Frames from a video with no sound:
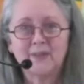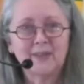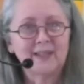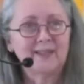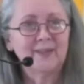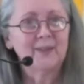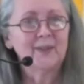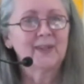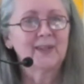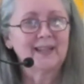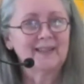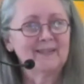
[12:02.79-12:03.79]
You can
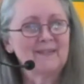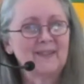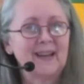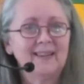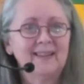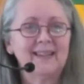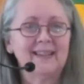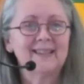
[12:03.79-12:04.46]
Google it and find